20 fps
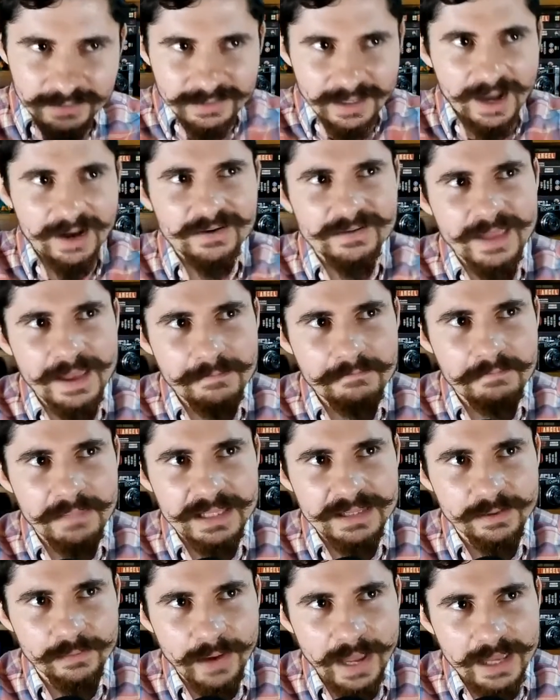Are they
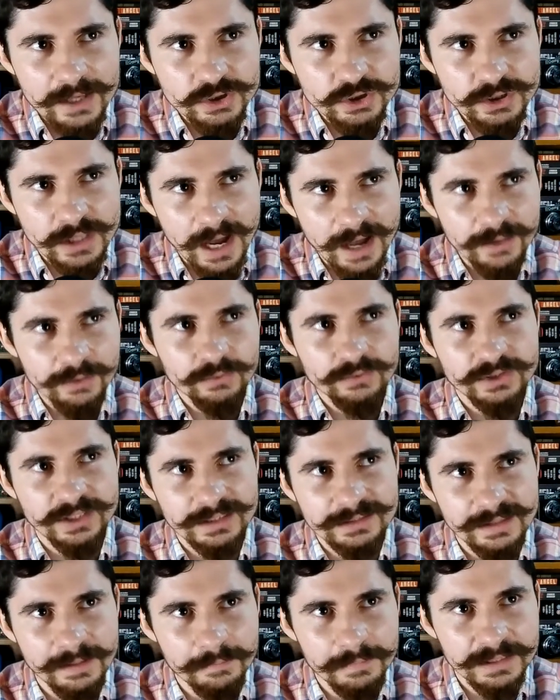middle-aged? I don't
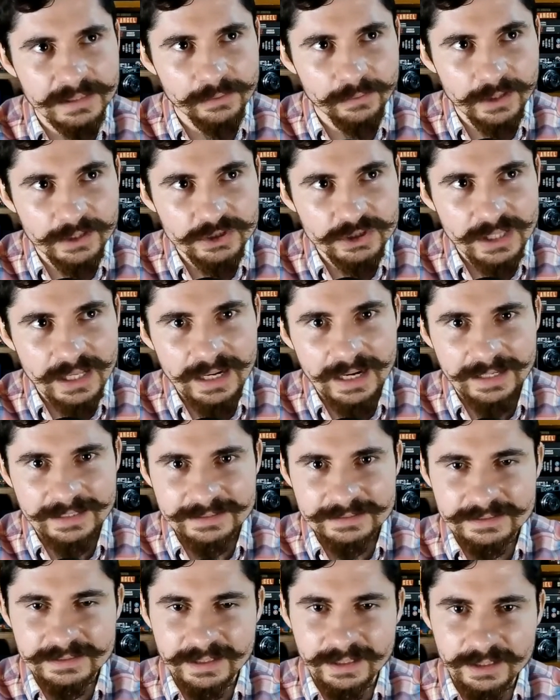think they're middle-aged. They're
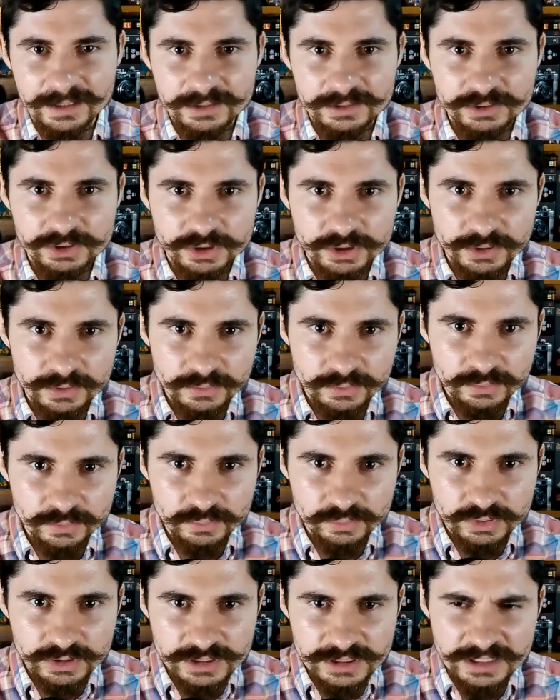like young
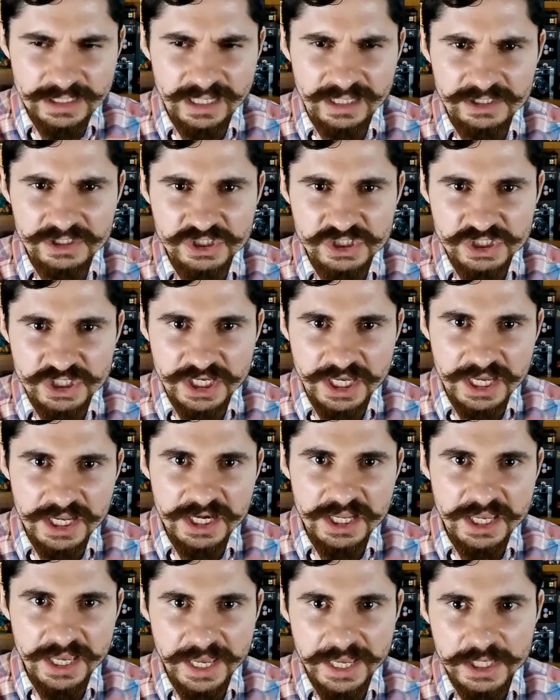dudes, young
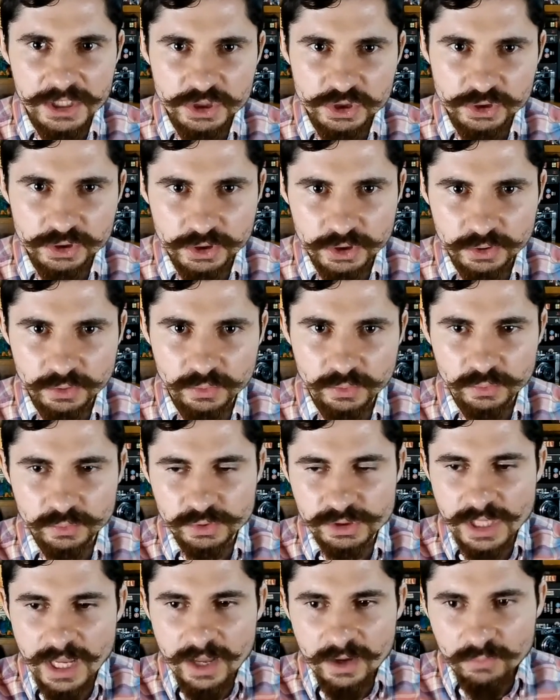skinny-ish
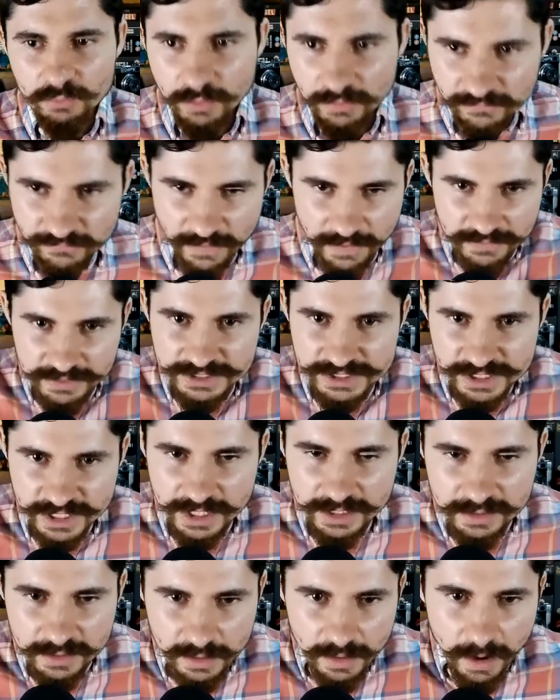dudes, very
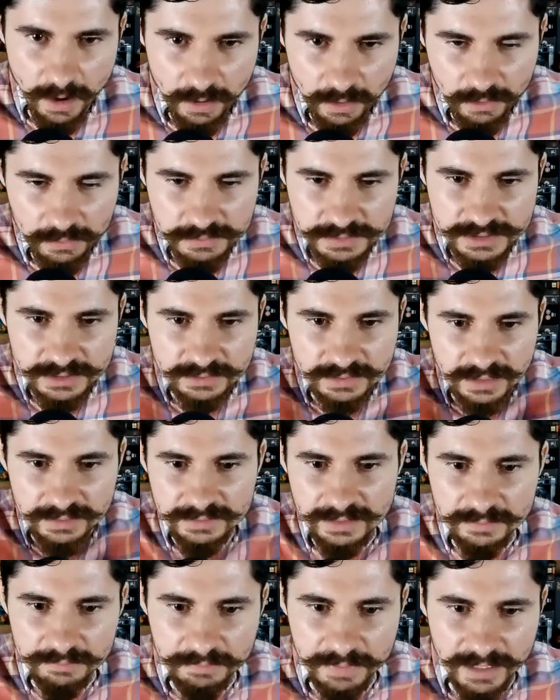skinny arms and
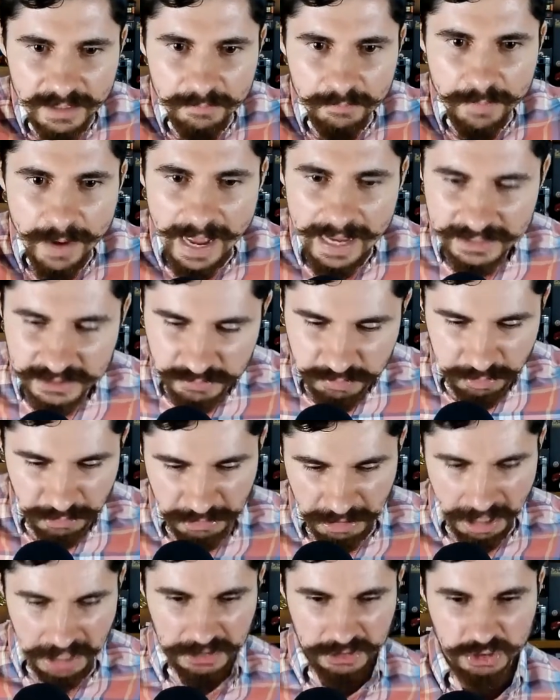not that big backs,
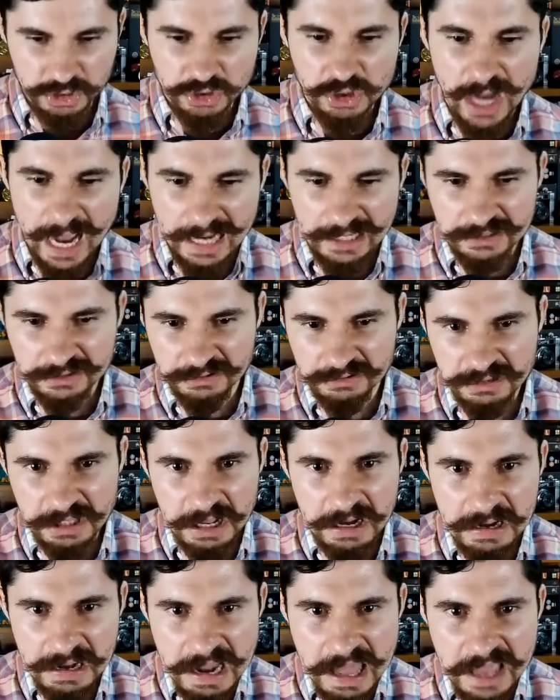but like jacked.
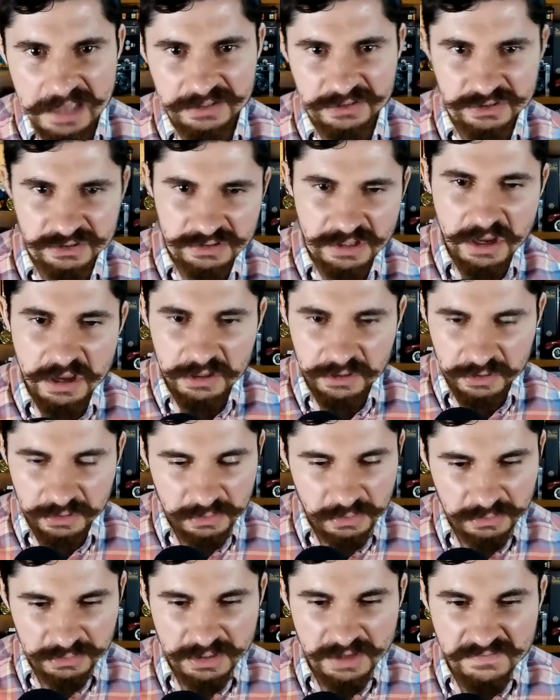Their legs,
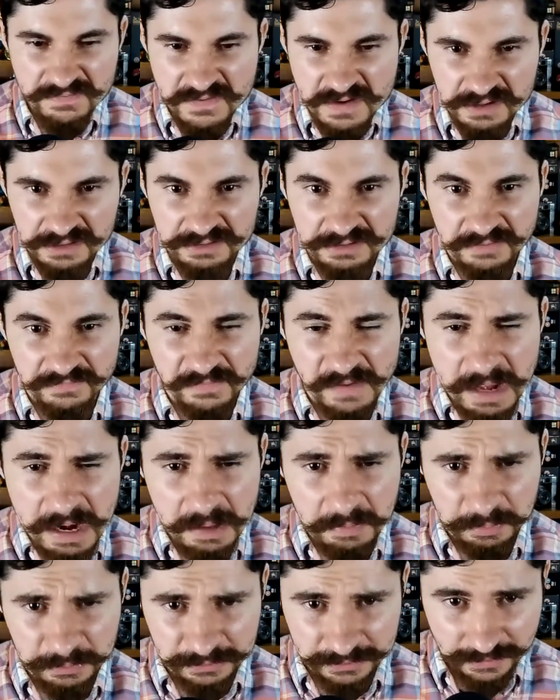they're very
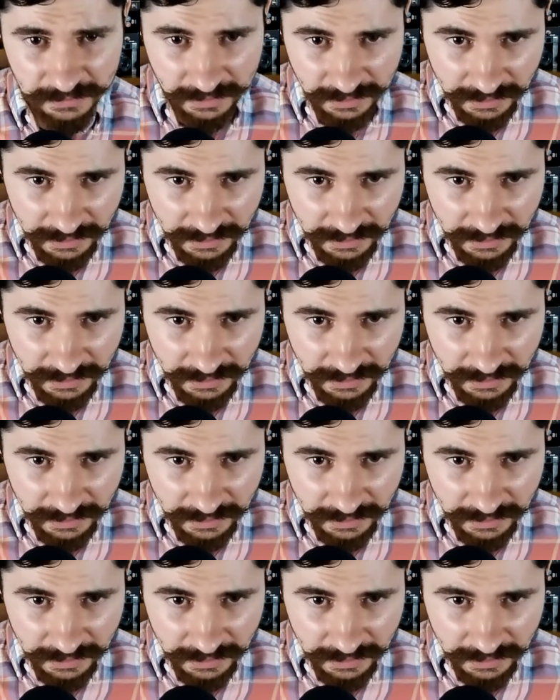developed.